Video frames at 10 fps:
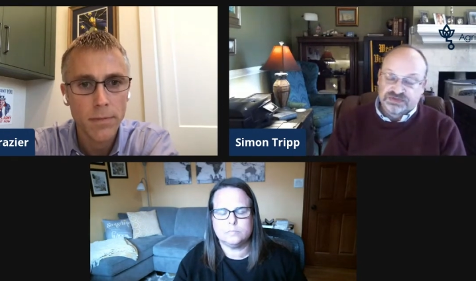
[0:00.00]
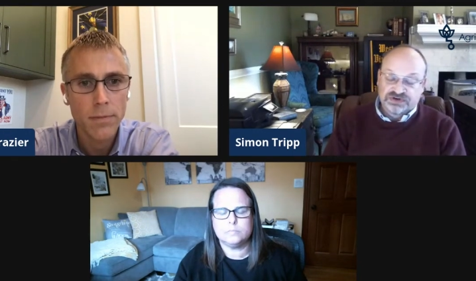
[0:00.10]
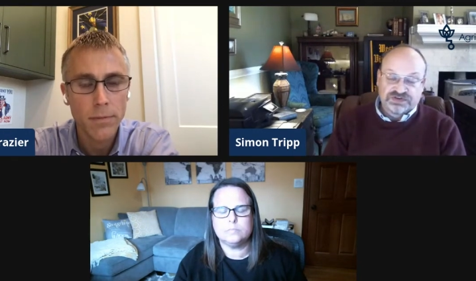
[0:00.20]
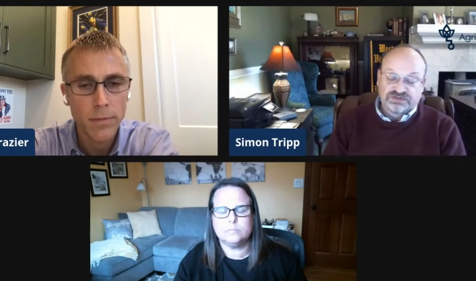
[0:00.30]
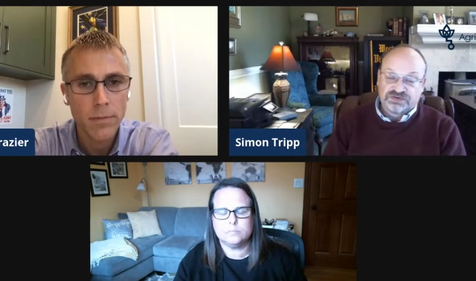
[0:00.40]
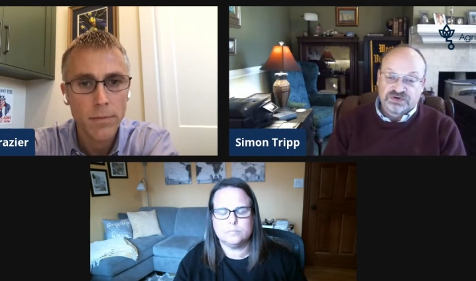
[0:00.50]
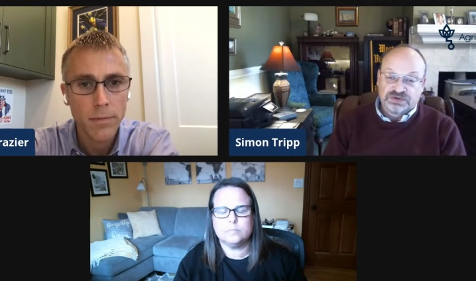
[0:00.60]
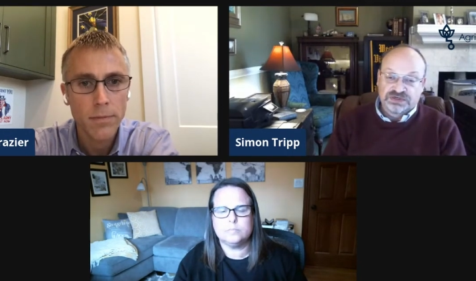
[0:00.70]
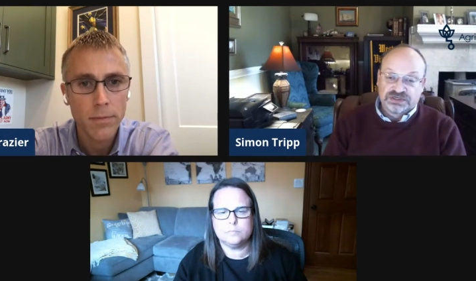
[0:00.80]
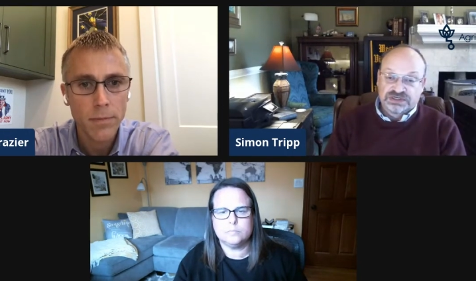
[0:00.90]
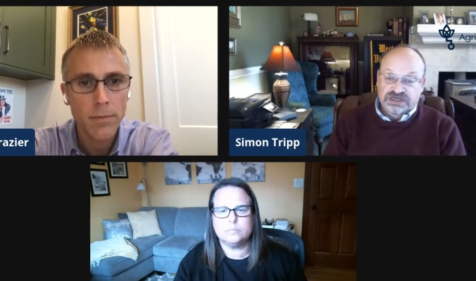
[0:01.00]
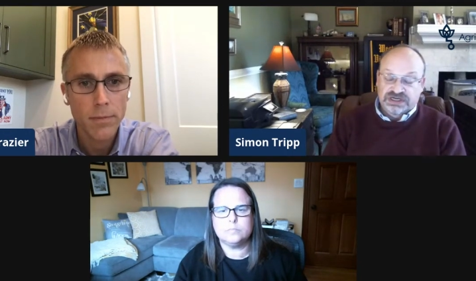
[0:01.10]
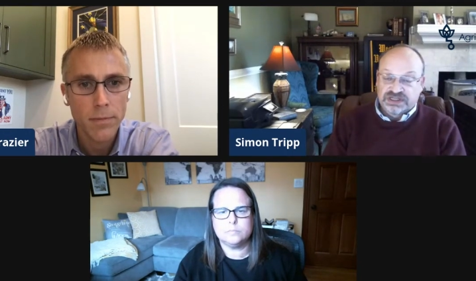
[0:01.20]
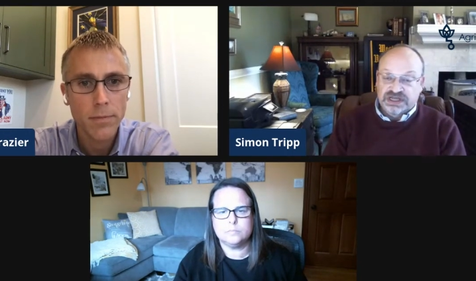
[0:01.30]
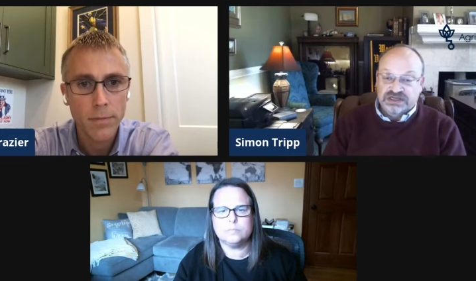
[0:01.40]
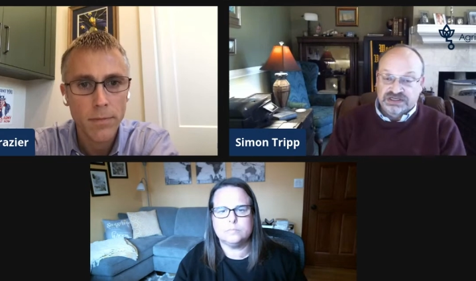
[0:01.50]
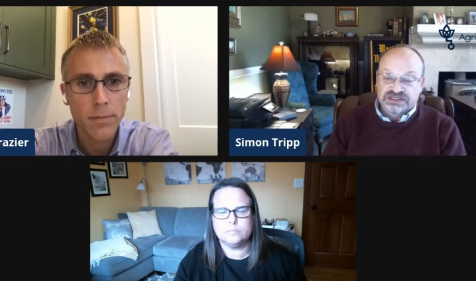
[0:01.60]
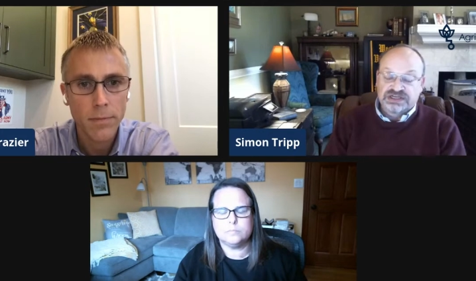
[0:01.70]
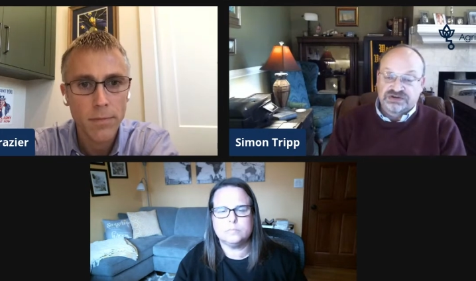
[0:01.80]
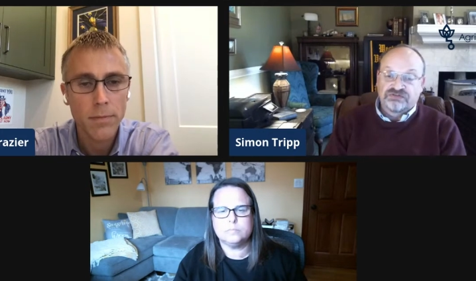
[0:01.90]
Speaker 1: moving forward and then
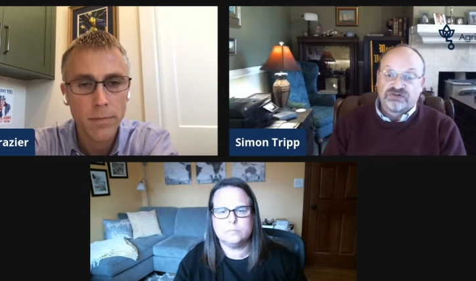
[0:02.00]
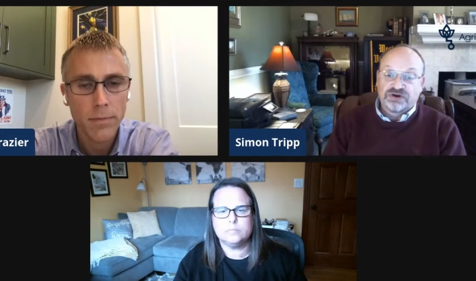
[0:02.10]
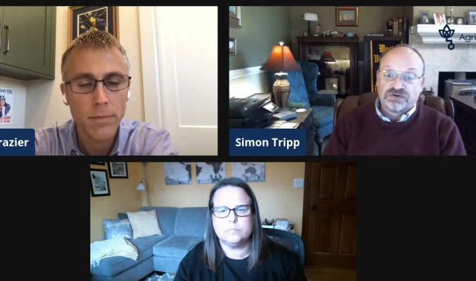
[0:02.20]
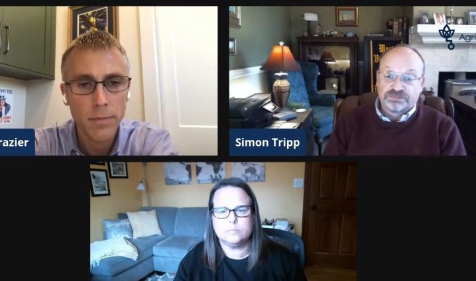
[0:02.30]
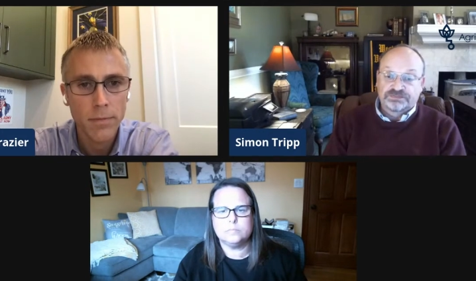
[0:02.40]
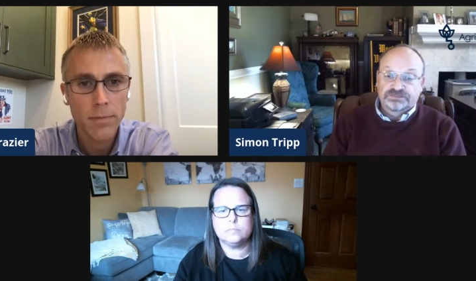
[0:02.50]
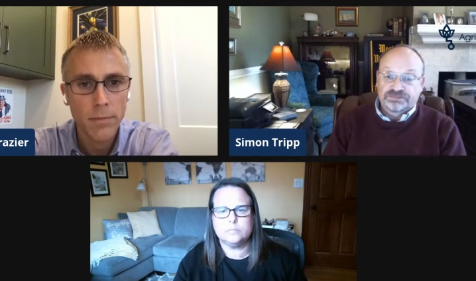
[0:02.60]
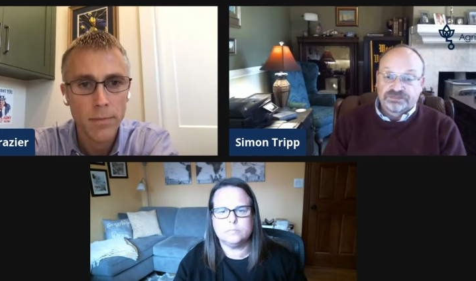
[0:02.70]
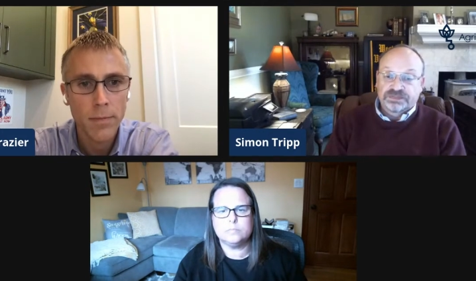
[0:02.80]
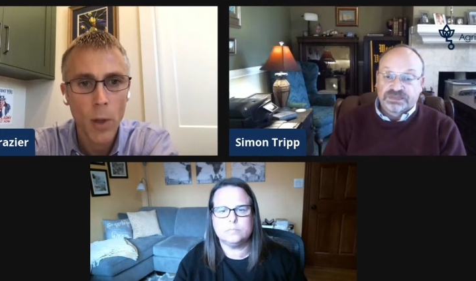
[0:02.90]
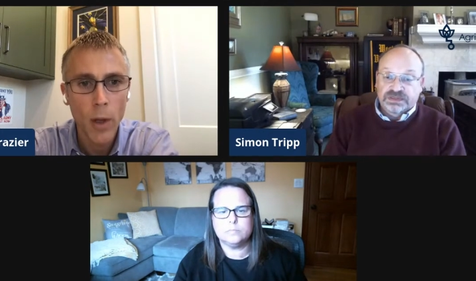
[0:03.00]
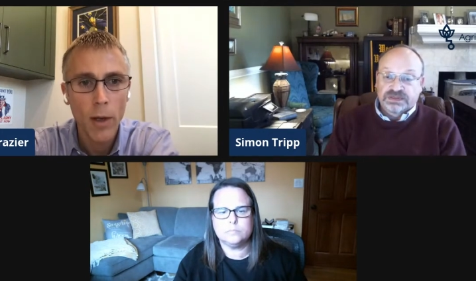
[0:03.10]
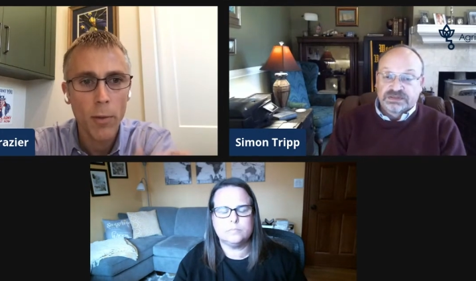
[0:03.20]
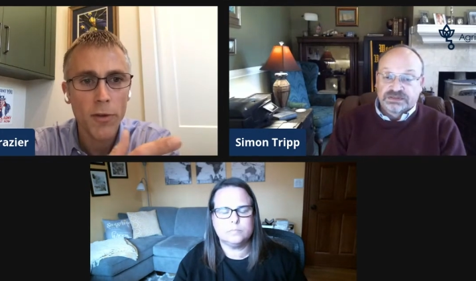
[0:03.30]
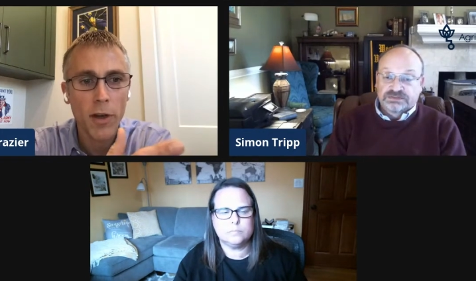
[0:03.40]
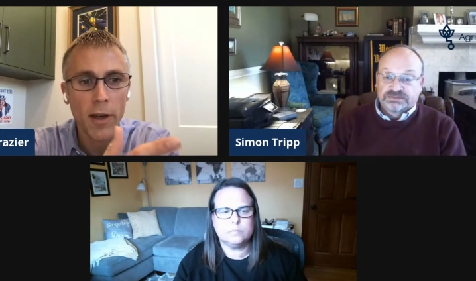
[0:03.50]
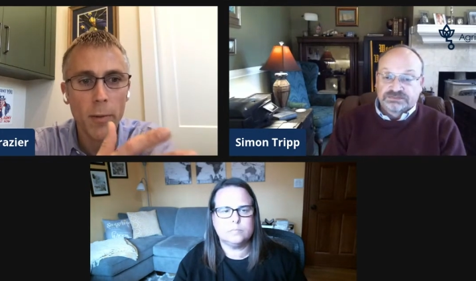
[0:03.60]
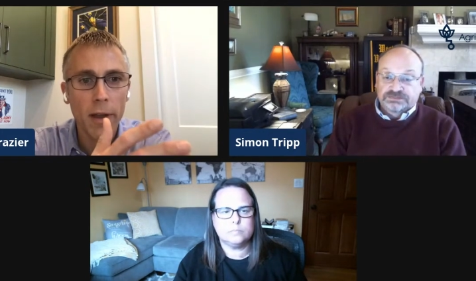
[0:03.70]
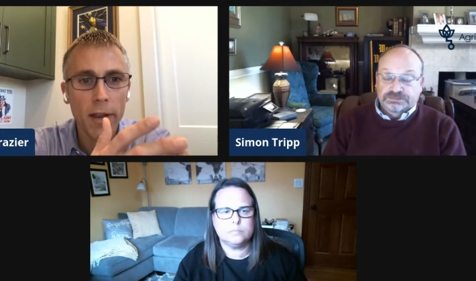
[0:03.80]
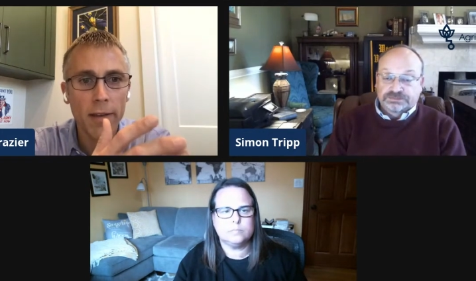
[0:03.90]
continue to grow.
Speaker 2: We're
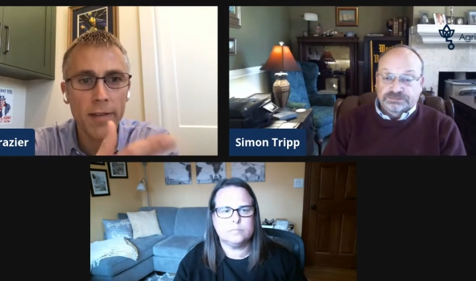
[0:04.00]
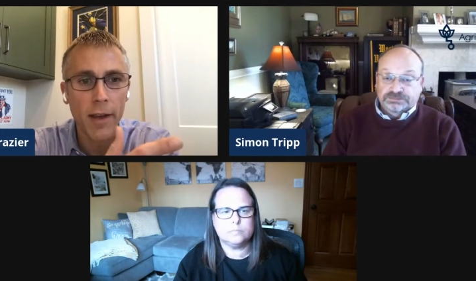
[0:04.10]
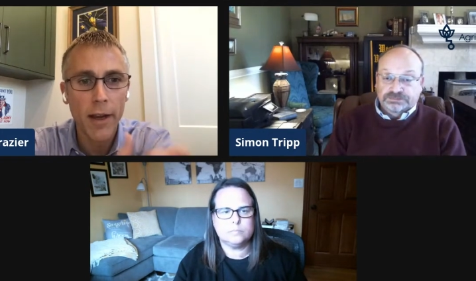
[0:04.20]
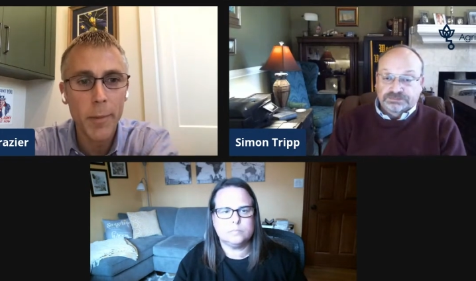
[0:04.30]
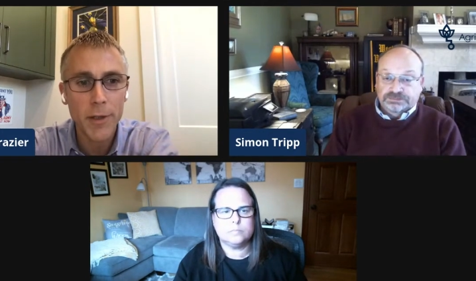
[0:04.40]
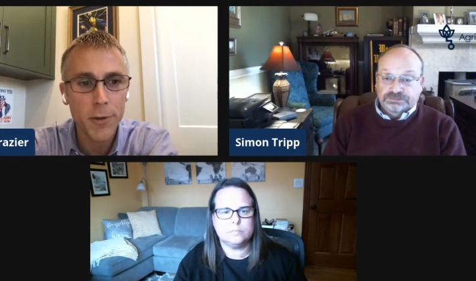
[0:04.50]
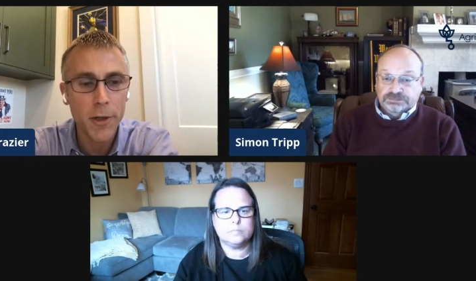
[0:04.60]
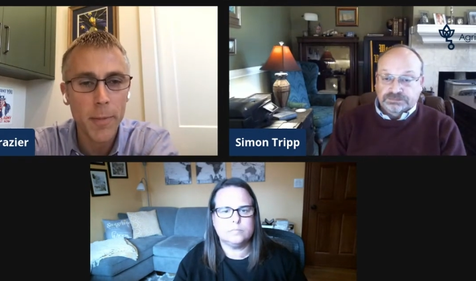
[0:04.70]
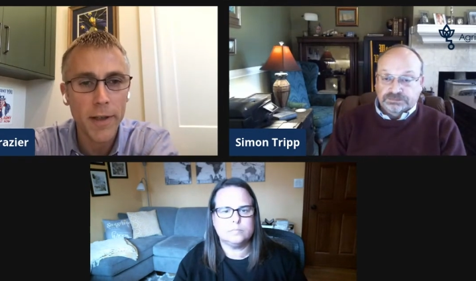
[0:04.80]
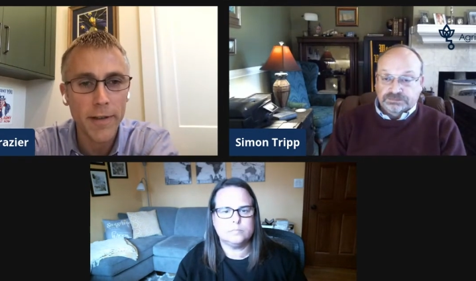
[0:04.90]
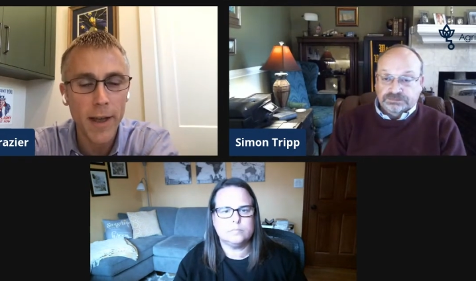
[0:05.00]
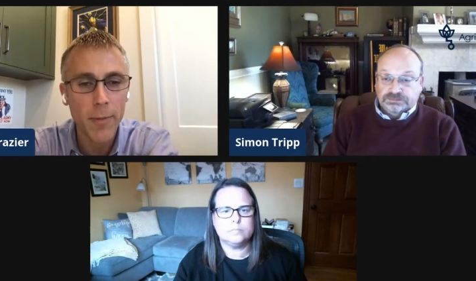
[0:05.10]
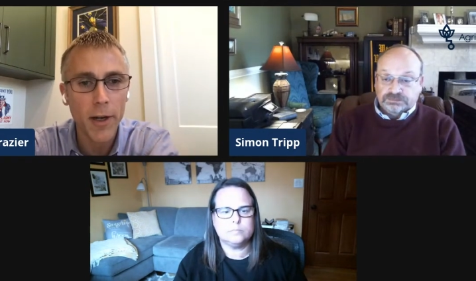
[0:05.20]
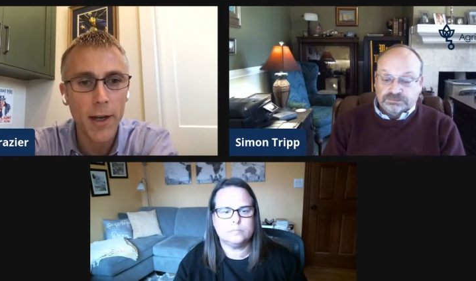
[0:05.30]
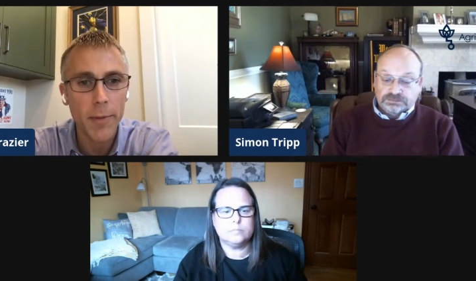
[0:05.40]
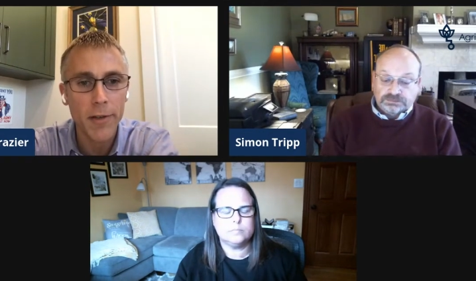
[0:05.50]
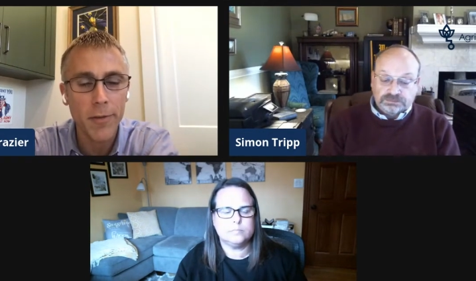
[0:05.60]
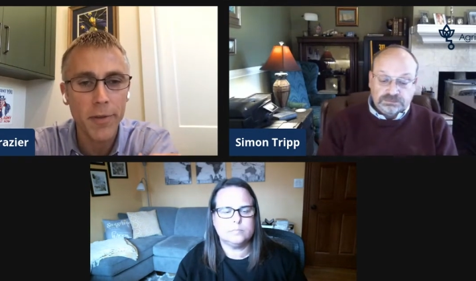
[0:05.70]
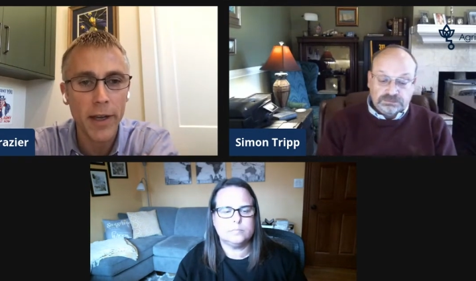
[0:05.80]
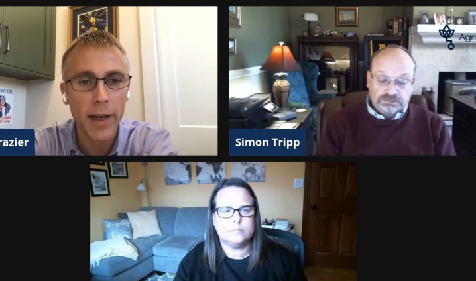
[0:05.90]
talking with Simon Tripp and Deborah
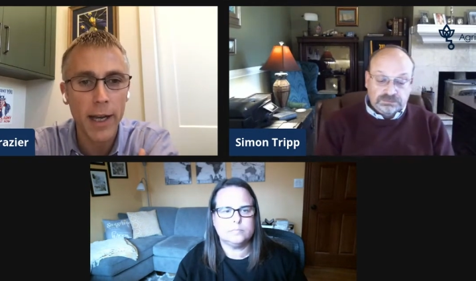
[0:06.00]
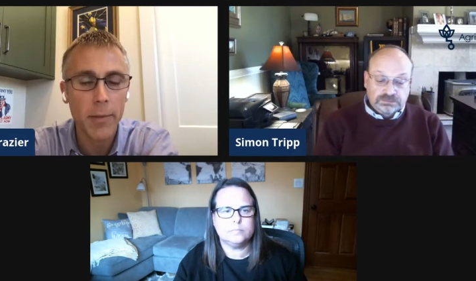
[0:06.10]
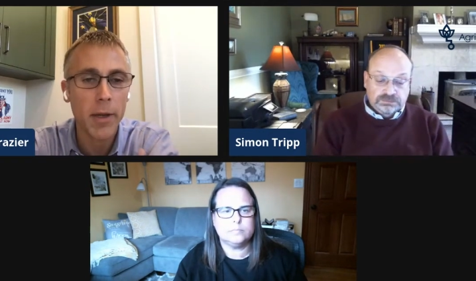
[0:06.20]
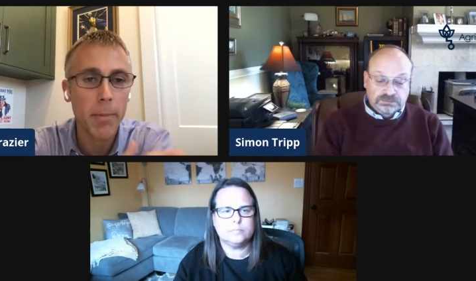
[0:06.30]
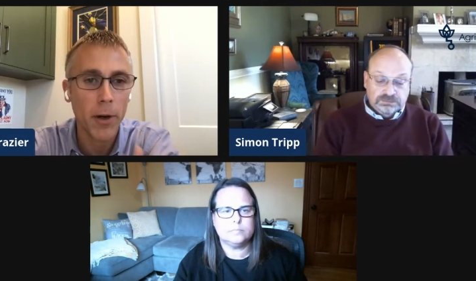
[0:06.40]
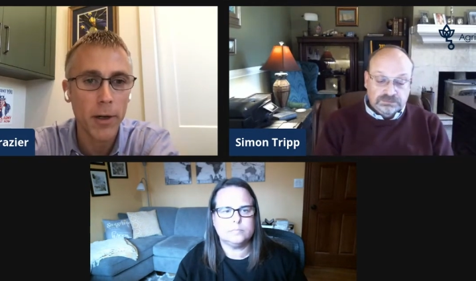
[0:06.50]
Cummings from TEConomy